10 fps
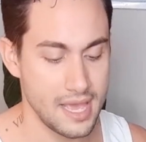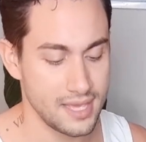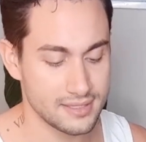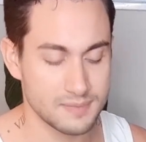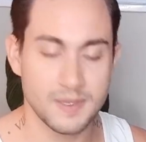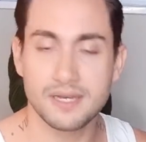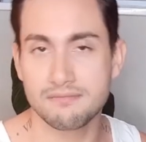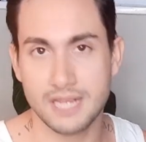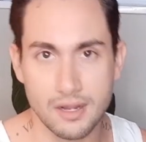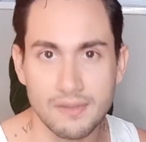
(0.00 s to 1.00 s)
It's been
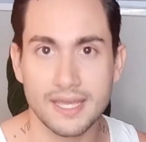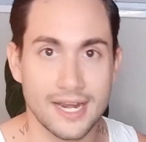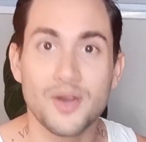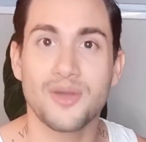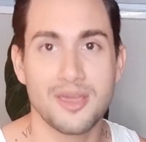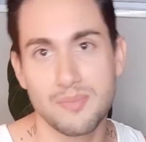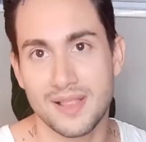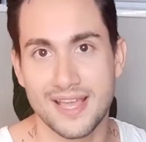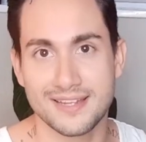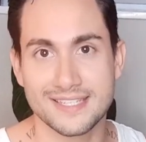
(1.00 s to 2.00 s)
kind of like an okay
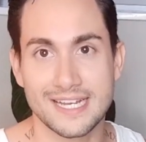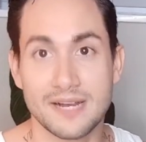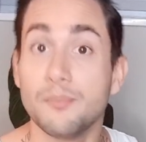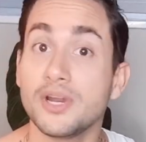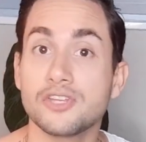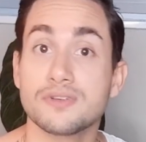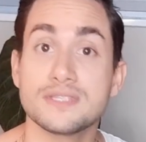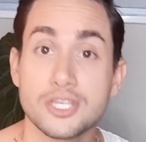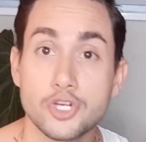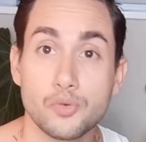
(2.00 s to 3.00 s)
plant, but it
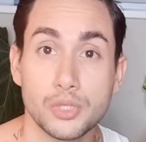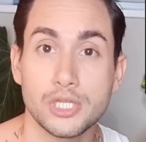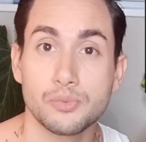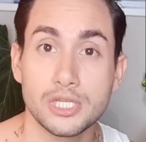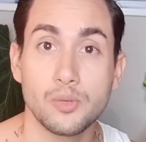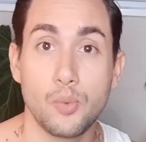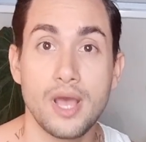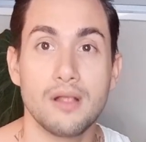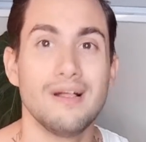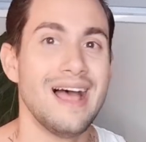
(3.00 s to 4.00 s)
transitioned really, really
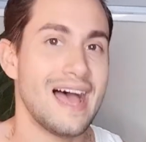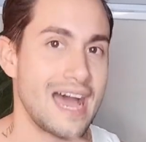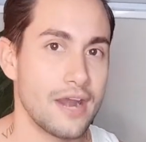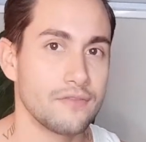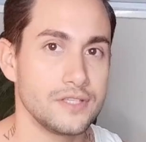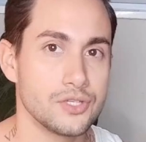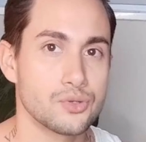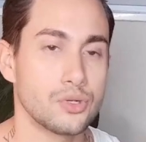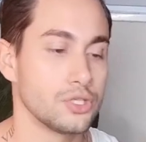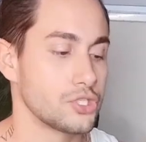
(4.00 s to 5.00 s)
well out of tissue
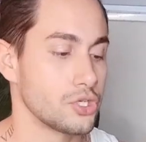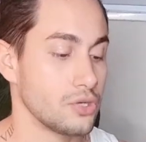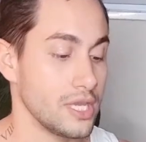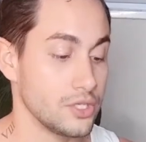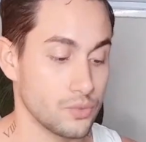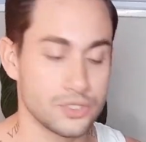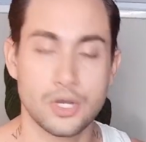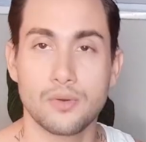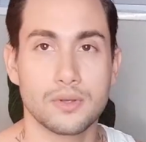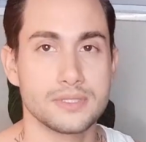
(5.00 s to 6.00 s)
culture into its
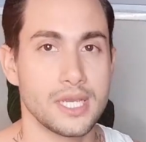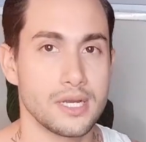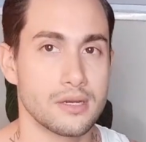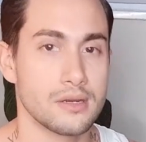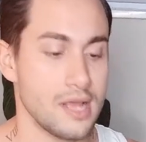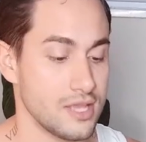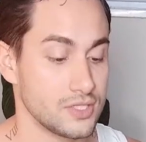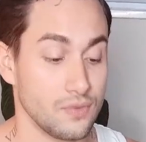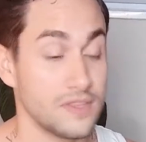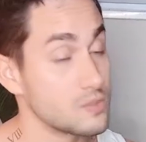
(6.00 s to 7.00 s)
own container.
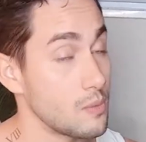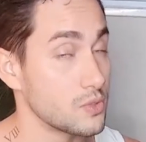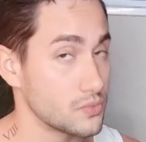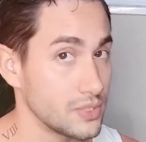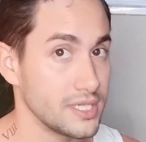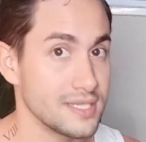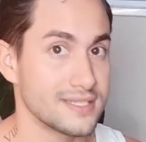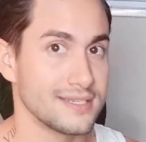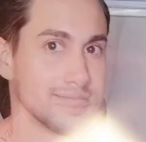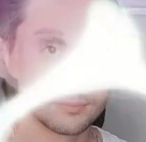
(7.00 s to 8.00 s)
So this one was really
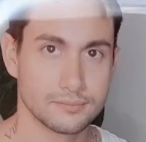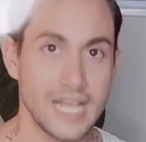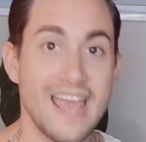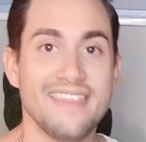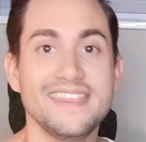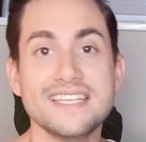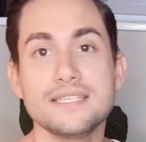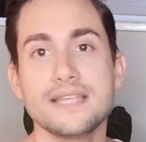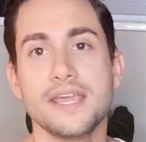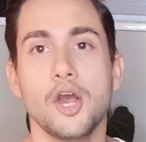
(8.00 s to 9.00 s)
easy. This
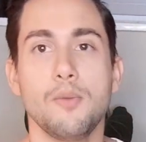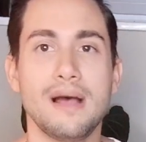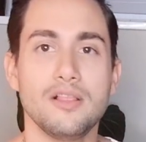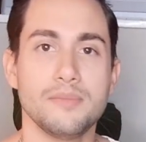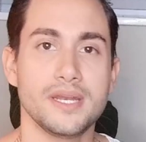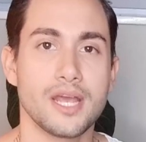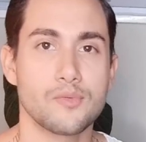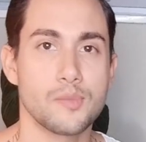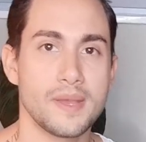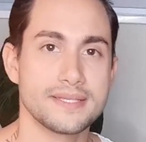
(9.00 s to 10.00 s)
is a Homalomena
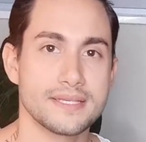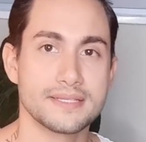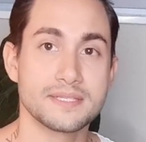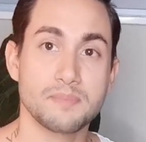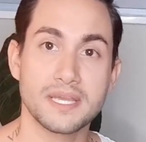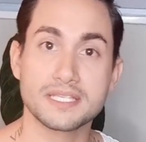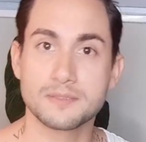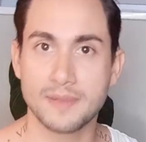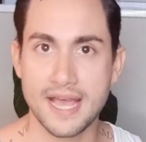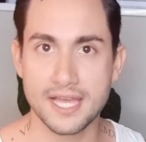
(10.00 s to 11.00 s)
Rubescens Pink
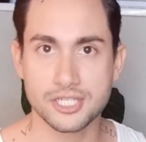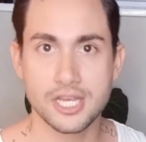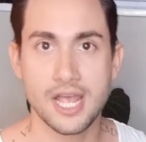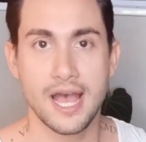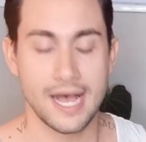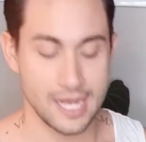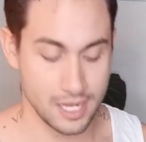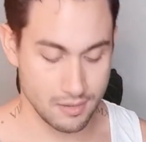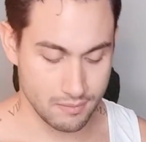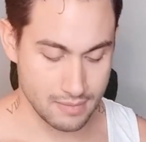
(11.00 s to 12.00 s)
Splash.
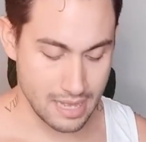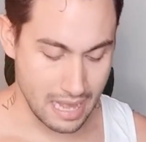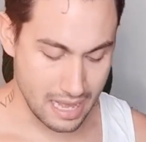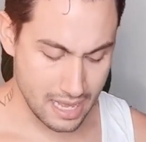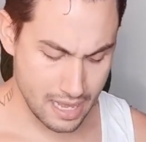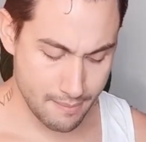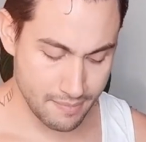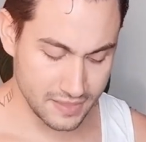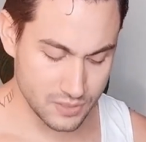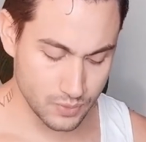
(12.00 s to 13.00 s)

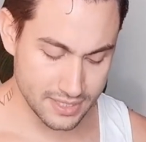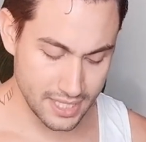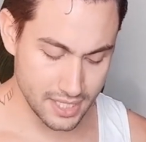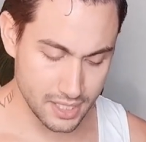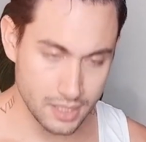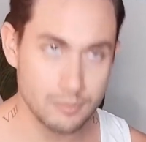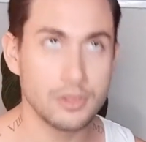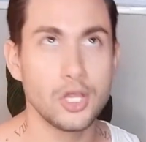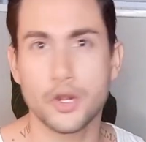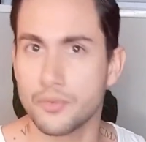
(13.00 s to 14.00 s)
This was a
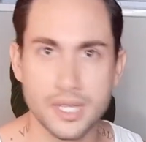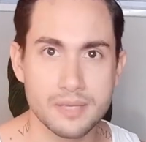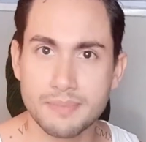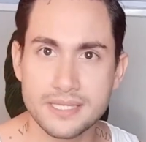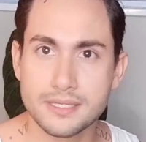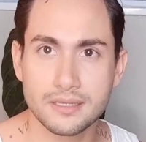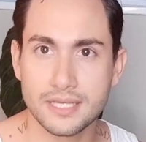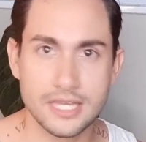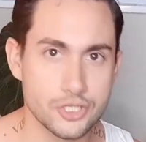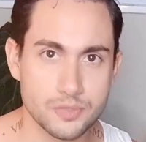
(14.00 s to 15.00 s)
lottery,
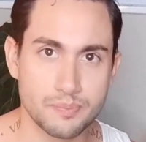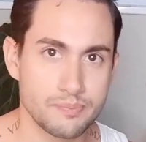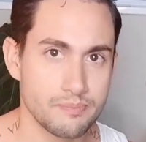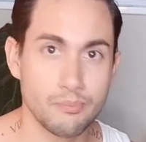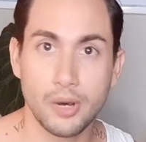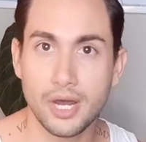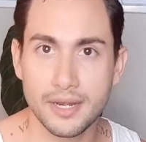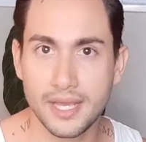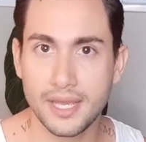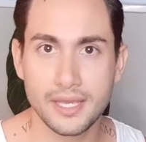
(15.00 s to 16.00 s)
basically. I just bought
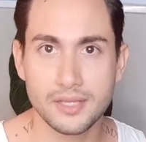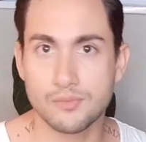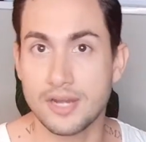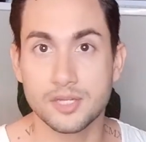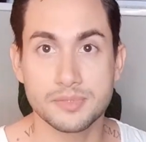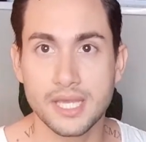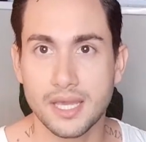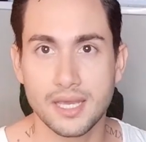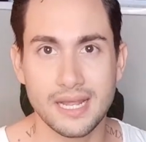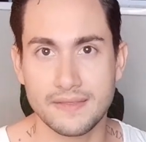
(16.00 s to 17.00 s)
a random
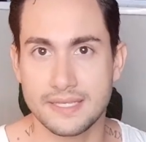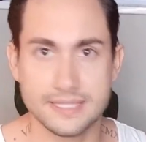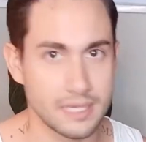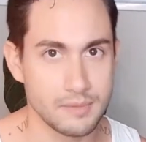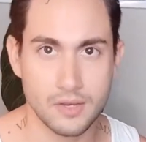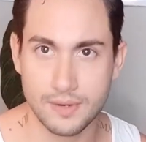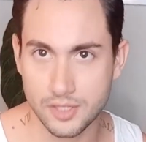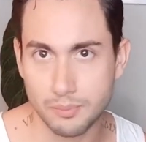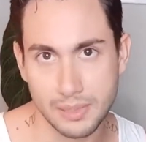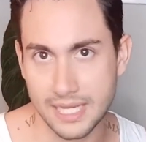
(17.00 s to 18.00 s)
ticket and they sent me a
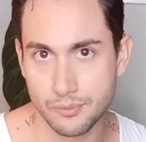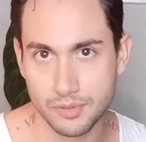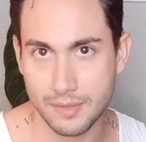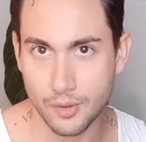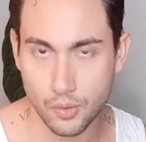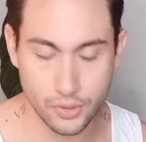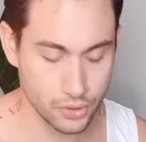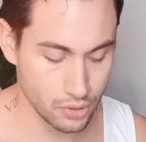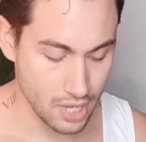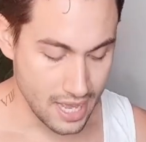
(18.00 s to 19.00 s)
random plant with my
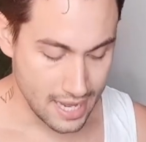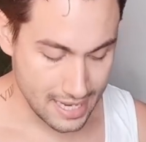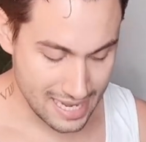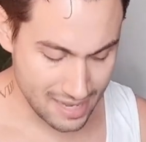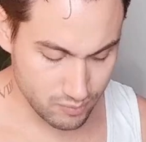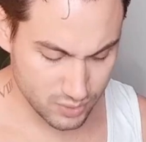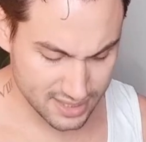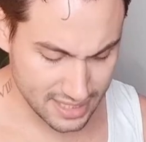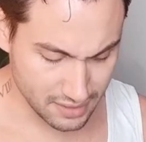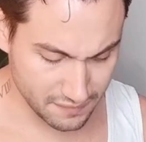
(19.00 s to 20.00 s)
order. I was
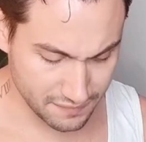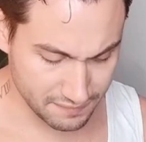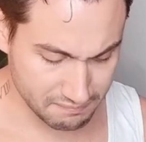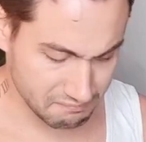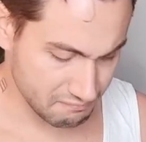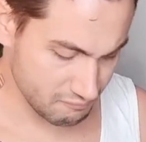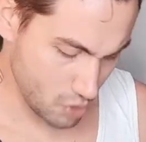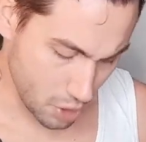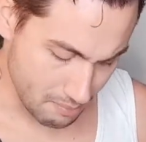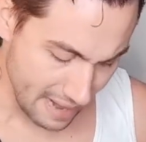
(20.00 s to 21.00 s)
kind of
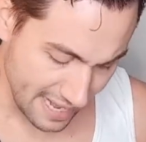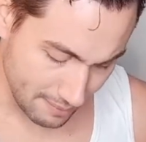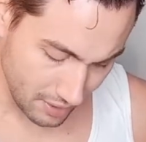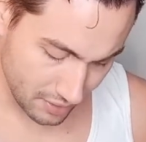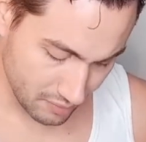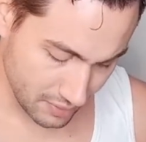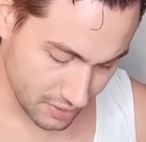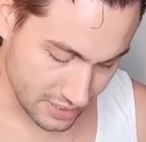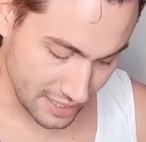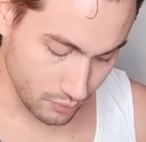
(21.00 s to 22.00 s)
not mad about it
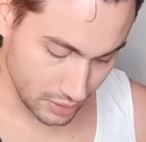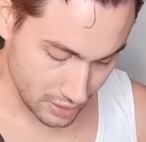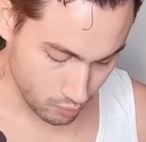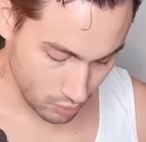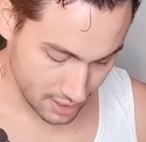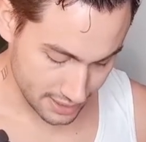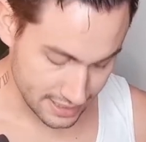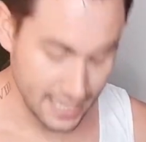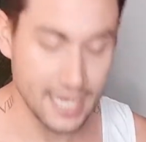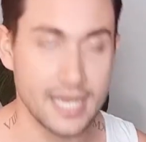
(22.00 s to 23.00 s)
because I really want
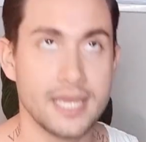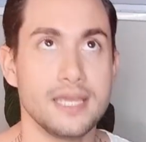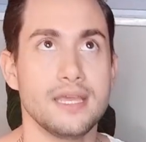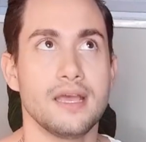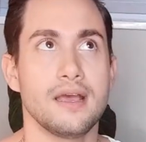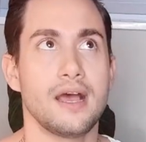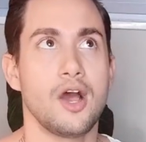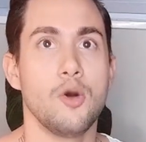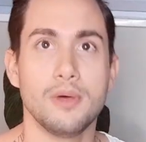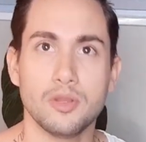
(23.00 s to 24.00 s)
a
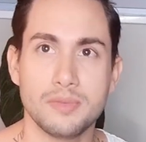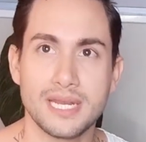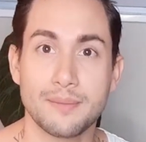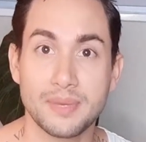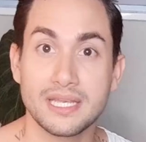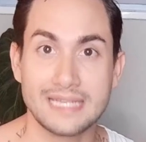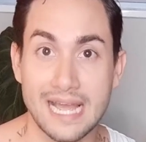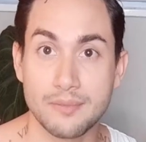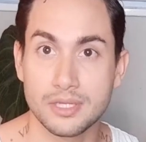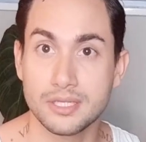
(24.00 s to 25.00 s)
Homalomena Pink
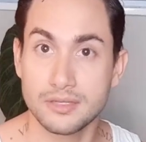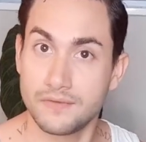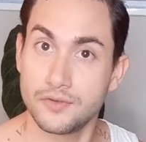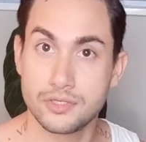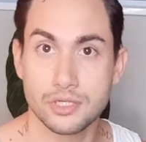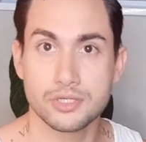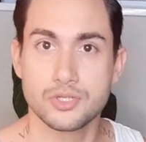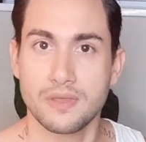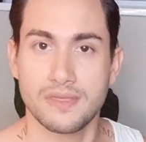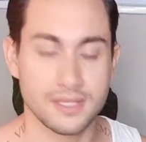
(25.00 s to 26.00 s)
Diamond in the future.
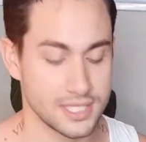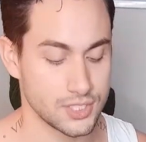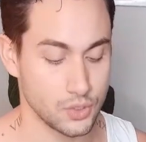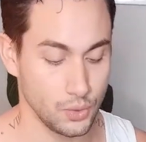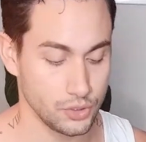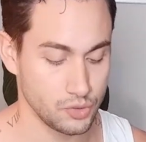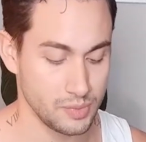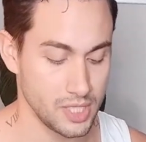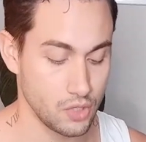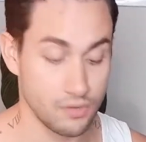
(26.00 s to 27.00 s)
So I think this is going to
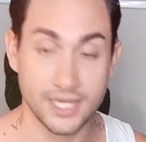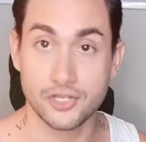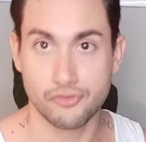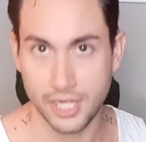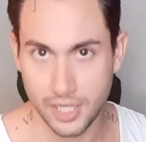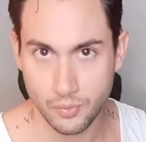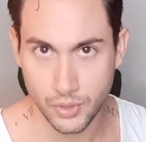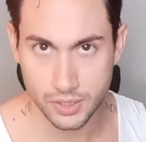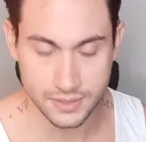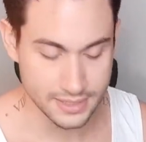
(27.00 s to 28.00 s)
be great training
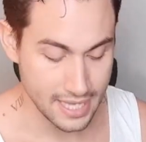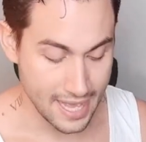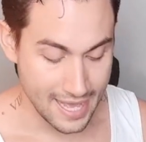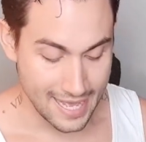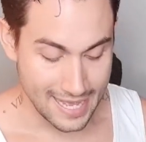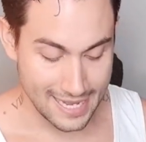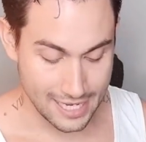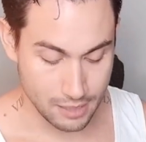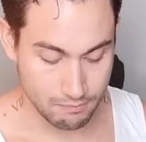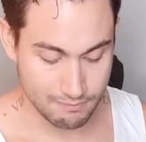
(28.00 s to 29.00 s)
wheels.
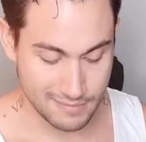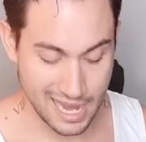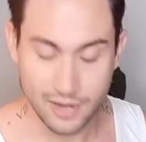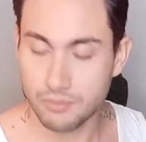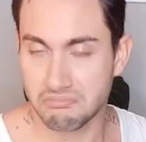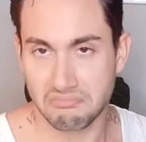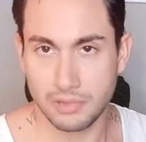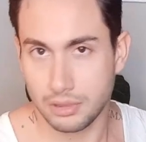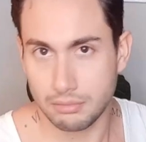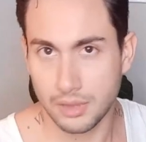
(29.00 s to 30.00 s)
I don't
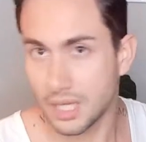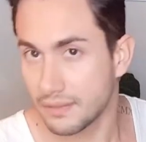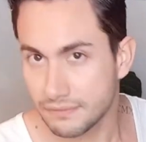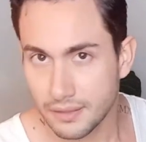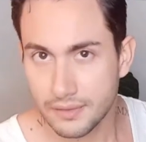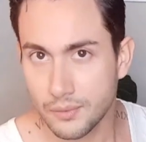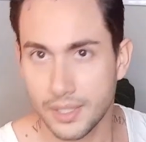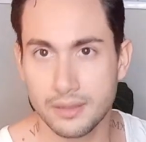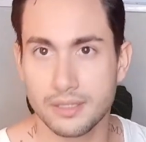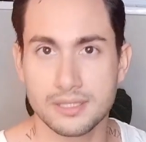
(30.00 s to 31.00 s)
love the way
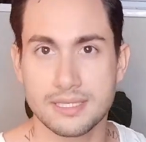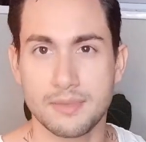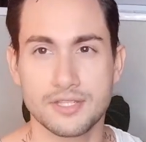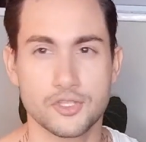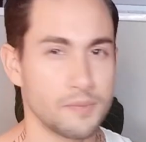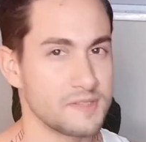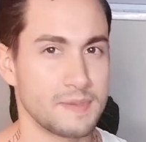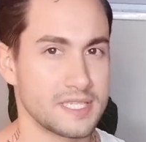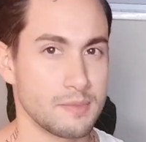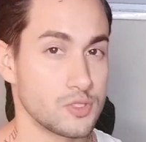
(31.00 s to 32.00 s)
it looks. I mean, some
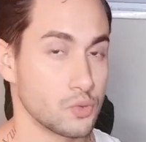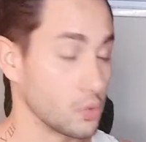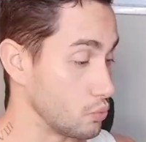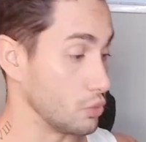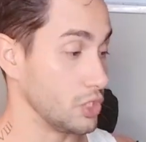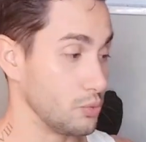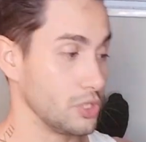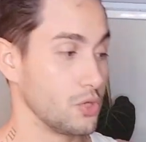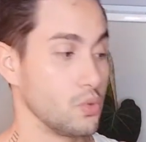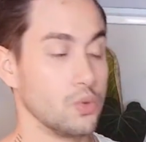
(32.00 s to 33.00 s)
specimens are really,
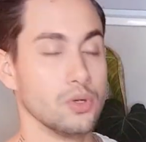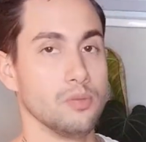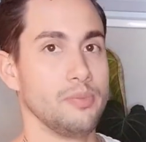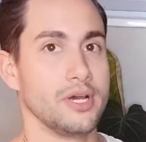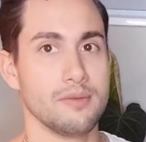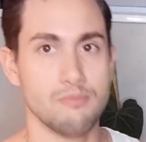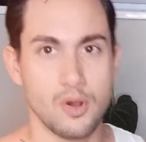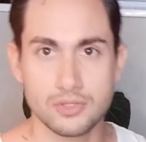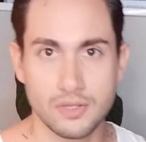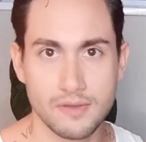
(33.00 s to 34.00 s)
really cool, but
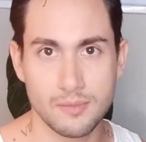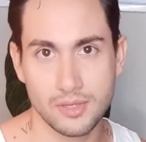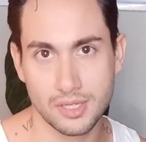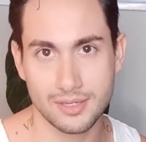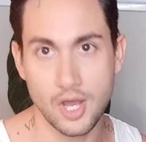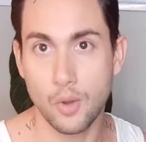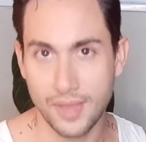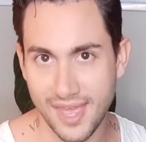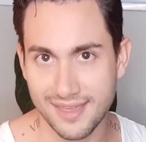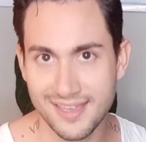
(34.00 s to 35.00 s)
most of them look
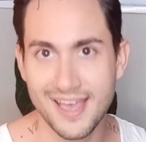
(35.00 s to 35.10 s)
okay.